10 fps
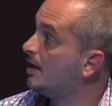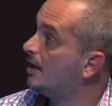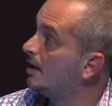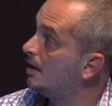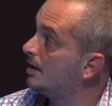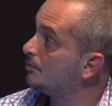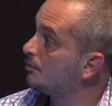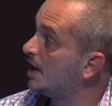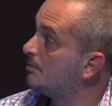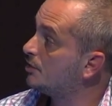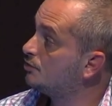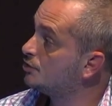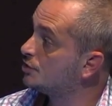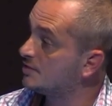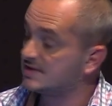And we are able to
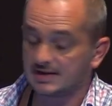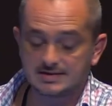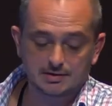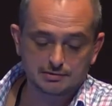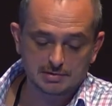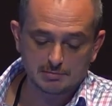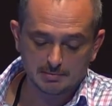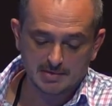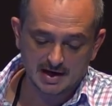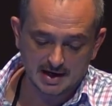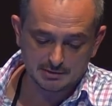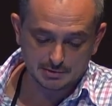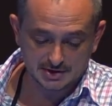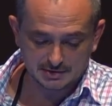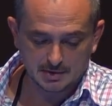show that the treatment by
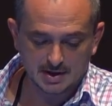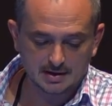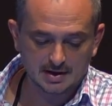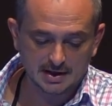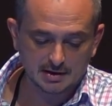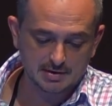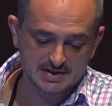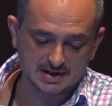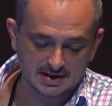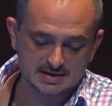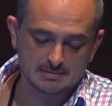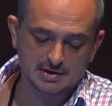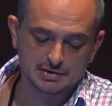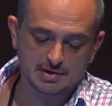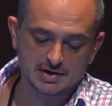L21 increased NK cell
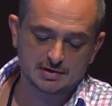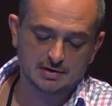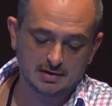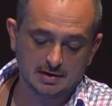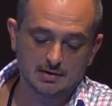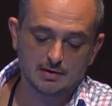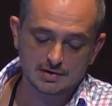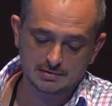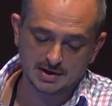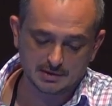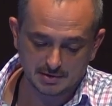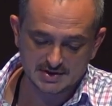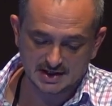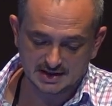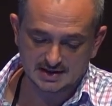maturation, also increased
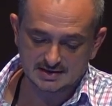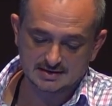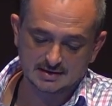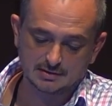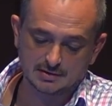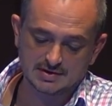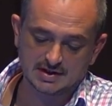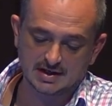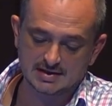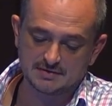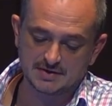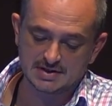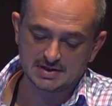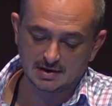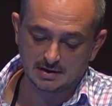NK cell cytotoxic
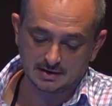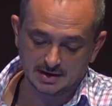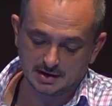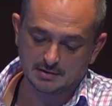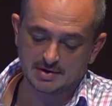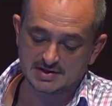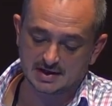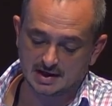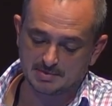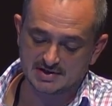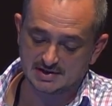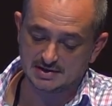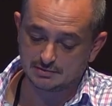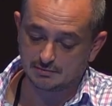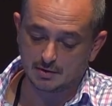activity, and increased their capacity
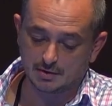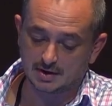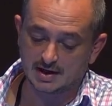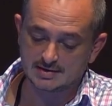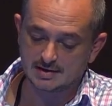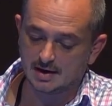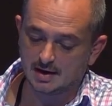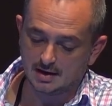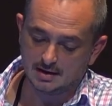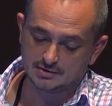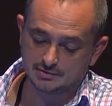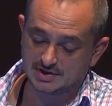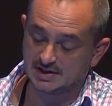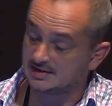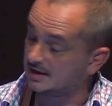to recognize and to
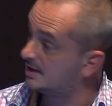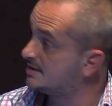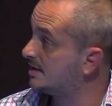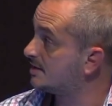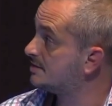kill target cells.